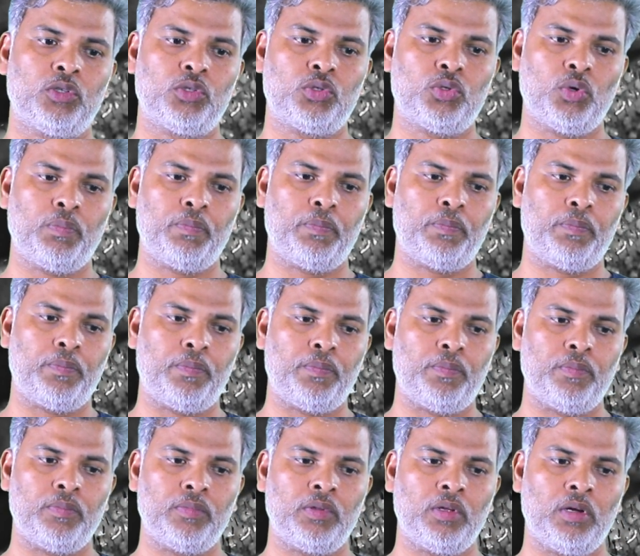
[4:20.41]
So
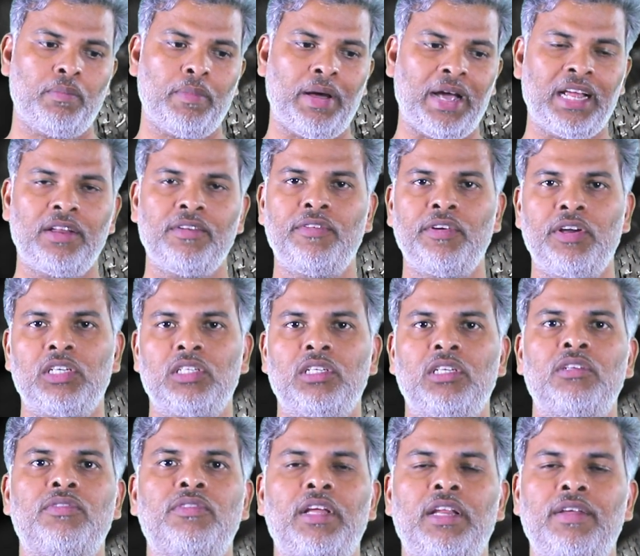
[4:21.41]
the
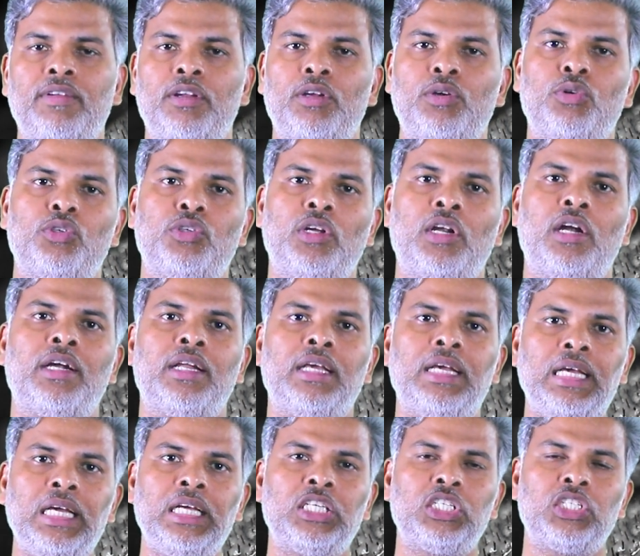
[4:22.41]
magnification is very, very crucial
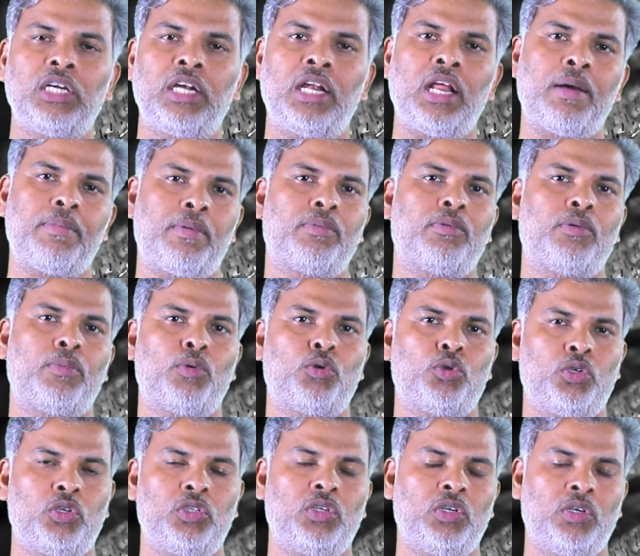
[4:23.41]
at each step of the
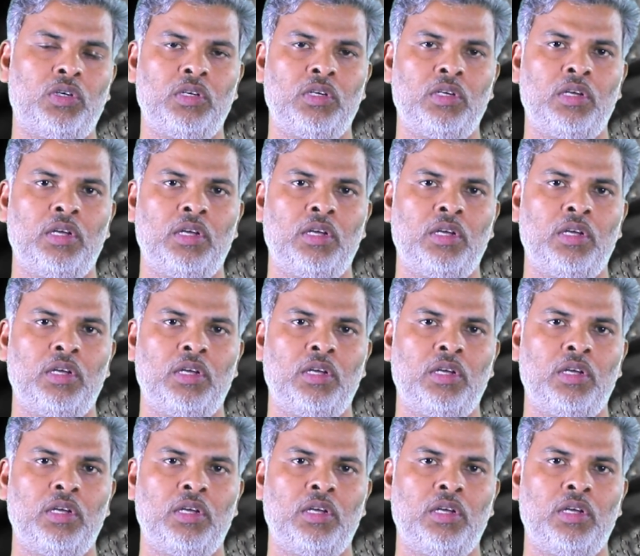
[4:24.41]
procedure,